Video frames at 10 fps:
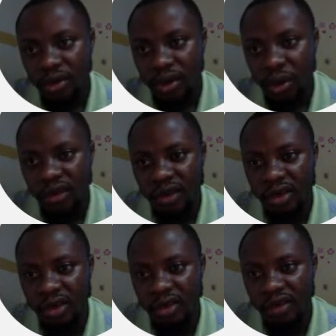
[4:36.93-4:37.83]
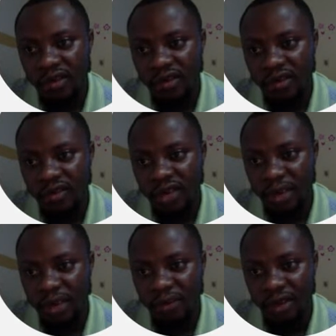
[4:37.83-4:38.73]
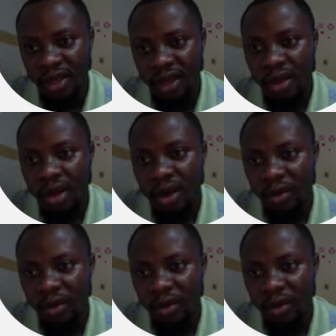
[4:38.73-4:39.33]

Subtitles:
You just click on these stripes here.